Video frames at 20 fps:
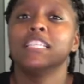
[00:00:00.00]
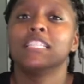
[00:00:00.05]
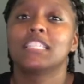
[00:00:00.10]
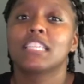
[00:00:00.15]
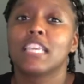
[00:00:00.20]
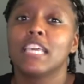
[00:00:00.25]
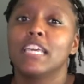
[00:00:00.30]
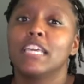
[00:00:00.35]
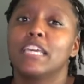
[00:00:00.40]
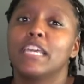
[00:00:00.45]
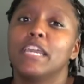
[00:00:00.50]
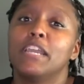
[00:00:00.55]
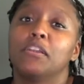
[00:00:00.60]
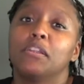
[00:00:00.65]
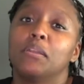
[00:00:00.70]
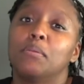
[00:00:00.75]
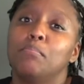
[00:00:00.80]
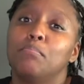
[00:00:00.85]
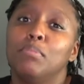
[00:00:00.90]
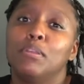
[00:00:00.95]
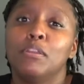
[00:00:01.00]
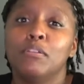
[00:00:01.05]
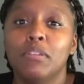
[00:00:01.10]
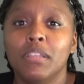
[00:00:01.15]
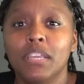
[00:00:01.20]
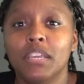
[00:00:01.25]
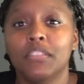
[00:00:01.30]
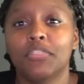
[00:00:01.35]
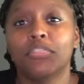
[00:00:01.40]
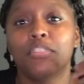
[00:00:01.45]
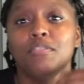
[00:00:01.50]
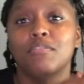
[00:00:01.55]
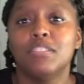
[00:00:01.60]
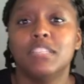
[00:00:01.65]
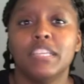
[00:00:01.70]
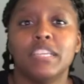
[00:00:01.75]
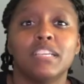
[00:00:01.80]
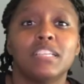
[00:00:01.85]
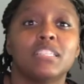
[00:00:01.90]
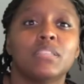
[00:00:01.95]
skincare, and beauty
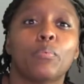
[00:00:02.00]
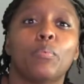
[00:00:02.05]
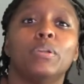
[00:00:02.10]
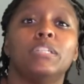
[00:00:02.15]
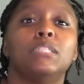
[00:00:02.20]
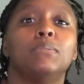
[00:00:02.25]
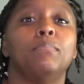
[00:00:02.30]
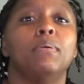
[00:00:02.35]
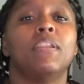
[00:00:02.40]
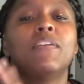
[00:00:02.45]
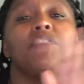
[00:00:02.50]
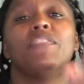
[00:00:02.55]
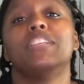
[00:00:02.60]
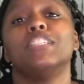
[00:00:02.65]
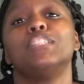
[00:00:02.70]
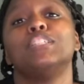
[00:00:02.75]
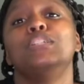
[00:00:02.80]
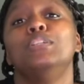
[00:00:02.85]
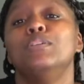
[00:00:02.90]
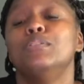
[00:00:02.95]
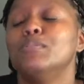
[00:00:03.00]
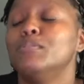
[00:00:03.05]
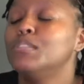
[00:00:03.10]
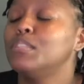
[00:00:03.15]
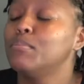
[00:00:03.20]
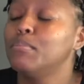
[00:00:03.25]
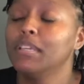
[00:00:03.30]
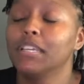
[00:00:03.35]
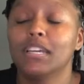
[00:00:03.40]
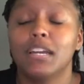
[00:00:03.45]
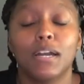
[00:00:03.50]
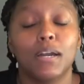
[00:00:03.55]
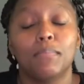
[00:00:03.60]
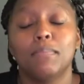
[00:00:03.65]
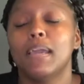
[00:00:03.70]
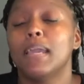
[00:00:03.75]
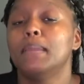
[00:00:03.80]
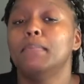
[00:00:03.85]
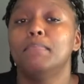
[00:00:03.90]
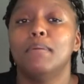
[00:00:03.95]
enthusiast, which benefits you to become
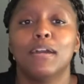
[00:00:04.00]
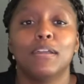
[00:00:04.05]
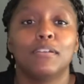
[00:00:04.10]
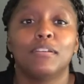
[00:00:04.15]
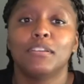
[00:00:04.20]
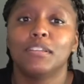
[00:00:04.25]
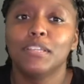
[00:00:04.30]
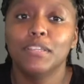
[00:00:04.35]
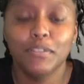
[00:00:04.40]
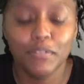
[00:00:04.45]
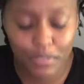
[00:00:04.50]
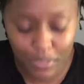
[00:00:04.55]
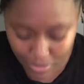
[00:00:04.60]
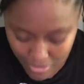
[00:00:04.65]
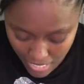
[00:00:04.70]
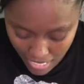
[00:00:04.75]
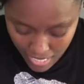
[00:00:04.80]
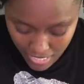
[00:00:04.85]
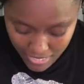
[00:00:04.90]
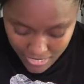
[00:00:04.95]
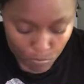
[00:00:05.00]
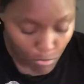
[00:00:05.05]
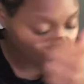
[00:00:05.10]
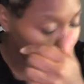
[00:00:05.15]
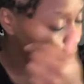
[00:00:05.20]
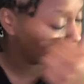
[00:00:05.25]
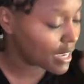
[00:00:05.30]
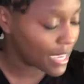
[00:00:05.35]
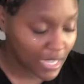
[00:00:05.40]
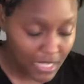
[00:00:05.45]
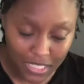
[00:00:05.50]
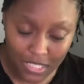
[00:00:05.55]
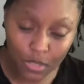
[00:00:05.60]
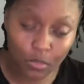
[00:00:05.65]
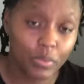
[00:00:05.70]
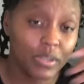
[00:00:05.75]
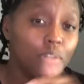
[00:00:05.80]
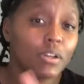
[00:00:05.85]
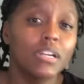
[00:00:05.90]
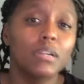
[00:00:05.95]
a better you, you guys. Okay, so
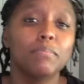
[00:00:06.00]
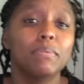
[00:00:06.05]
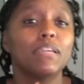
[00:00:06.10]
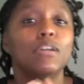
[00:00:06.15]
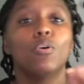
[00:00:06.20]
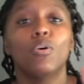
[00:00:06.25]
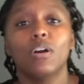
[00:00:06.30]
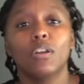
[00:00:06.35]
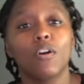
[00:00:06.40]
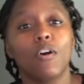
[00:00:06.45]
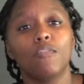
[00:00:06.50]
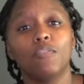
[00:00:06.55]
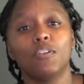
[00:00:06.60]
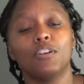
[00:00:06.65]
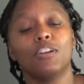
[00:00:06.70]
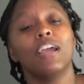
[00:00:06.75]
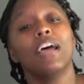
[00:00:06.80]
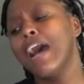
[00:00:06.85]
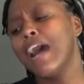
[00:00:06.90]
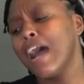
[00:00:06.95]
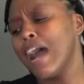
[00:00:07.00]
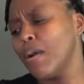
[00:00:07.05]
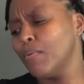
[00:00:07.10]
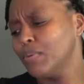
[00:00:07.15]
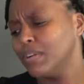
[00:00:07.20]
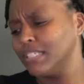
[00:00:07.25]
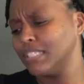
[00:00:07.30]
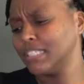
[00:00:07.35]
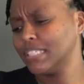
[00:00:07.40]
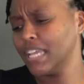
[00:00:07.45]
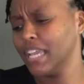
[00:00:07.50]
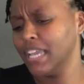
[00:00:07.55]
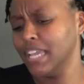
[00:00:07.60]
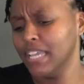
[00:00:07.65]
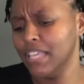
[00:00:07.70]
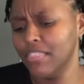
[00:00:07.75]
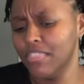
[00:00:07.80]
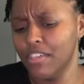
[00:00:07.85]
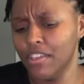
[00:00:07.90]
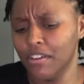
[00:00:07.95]
we're gonna be going over, I wanna
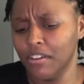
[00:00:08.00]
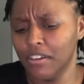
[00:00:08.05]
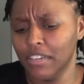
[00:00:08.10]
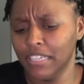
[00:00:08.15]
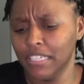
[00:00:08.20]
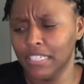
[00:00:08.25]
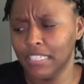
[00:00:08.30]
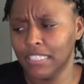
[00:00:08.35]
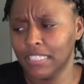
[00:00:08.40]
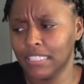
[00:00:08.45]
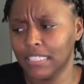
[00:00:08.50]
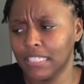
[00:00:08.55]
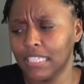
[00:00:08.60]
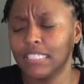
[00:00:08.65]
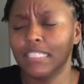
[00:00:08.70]
say there is